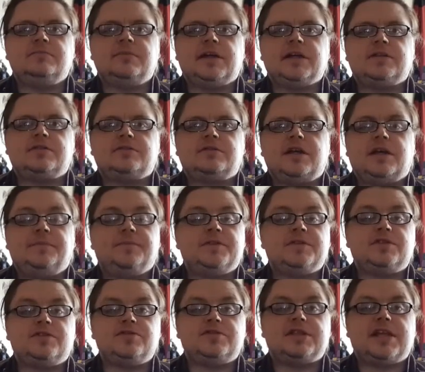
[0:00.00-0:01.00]

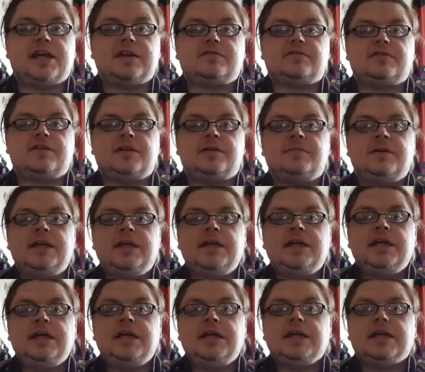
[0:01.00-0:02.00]
Starscream
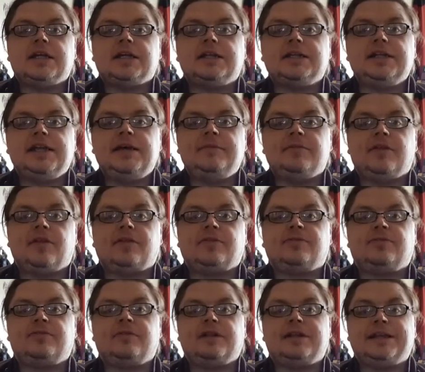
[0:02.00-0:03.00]
can claim
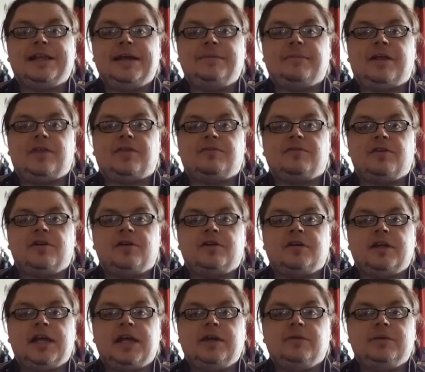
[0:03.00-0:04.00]
that throne,
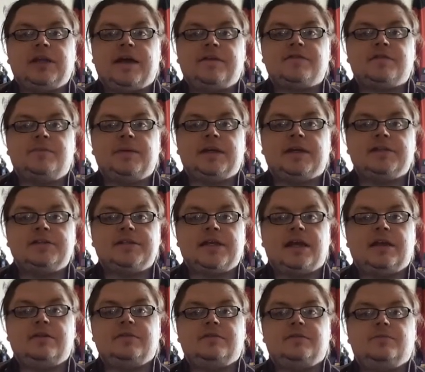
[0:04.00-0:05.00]
he will have to be
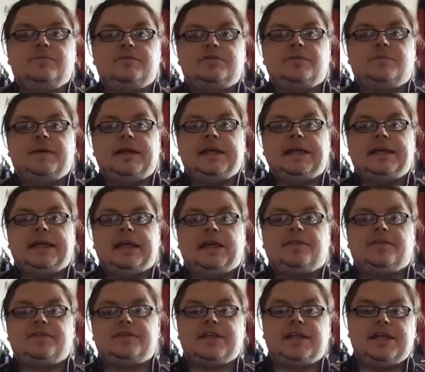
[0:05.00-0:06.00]
content to be king
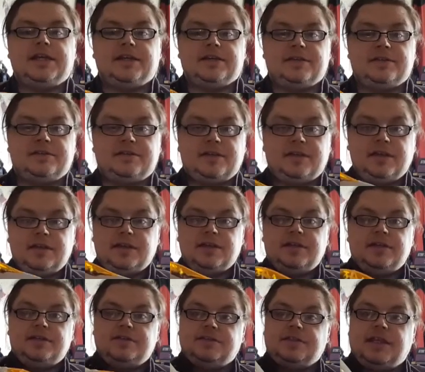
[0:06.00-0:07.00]
of the Seekers.
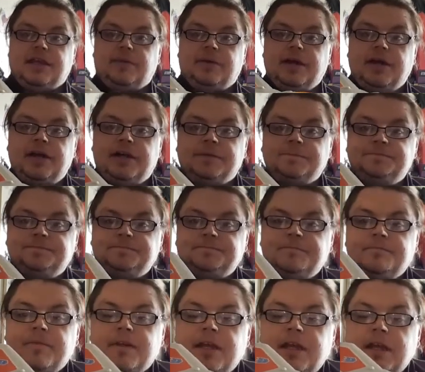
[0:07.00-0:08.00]
So there we are.
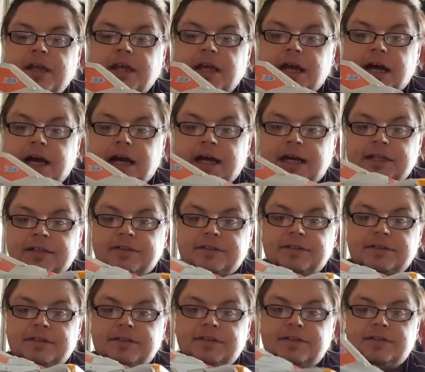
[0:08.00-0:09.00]
And
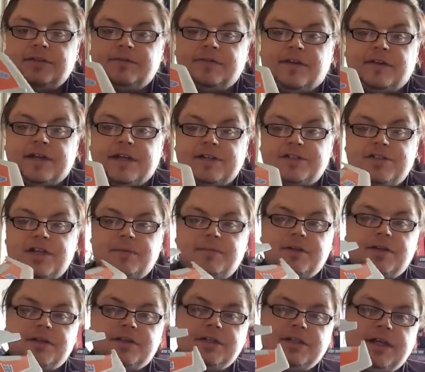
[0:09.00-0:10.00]
very nice jet
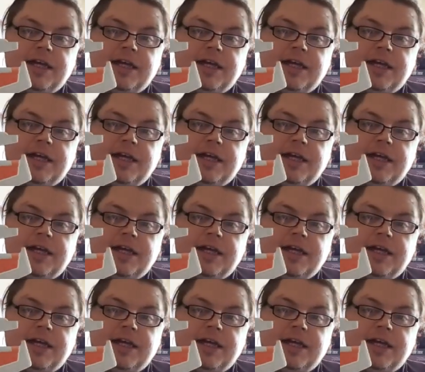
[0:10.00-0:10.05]
mode.